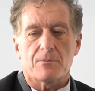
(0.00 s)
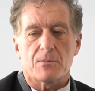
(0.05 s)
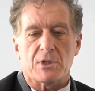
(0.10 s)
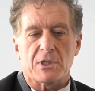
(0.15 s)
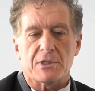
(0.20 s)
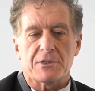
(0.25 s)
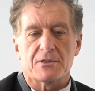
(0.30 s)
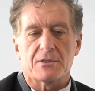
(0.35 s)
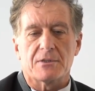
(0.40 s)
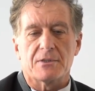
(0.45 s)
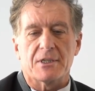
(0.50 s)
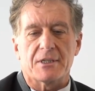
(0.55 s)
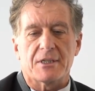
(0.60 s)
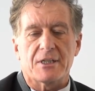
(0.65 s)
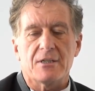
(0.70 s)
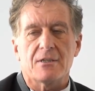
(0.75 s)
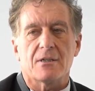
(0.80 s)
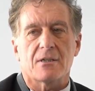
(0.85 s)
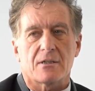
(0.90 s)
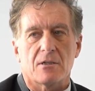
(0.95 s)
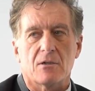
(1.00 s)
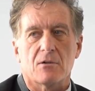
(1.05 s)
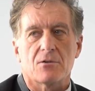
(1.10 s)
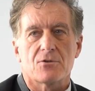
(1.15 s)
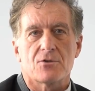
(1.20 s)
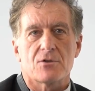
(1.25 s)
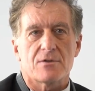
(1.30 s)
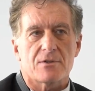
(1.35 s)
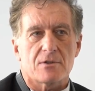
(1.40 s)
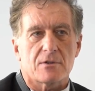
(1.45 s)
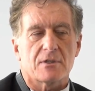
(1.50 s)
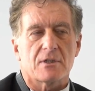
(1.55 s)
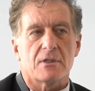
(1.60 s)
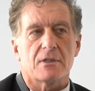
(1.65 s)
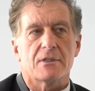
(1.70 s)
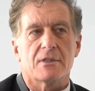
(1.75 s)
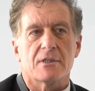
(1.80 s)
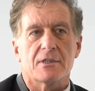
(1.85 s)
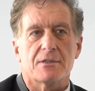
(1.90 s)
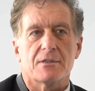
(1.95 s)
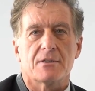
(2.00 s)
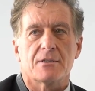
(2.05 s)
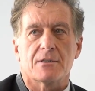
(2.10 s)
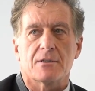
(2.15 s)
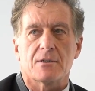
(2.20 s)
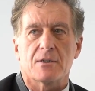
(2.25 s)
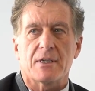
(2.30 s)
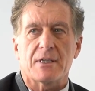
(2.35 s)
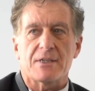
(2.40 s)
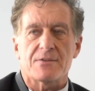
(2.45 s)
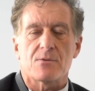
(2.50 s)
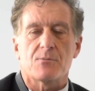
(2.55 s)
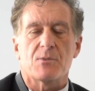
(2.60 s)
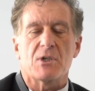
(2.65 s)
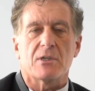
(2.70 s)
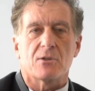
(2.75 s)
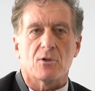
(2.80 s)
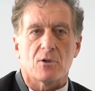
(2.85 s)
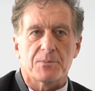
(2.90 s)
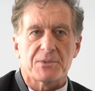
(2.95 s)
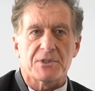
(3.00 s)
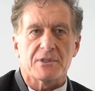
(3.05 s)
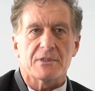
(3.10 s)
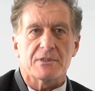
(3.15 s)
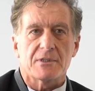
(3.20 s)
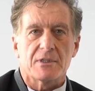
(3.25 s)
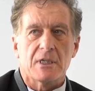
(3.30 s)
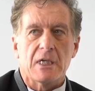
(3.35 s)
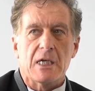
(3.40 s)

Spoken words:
but the key technology certainly that has to be adopted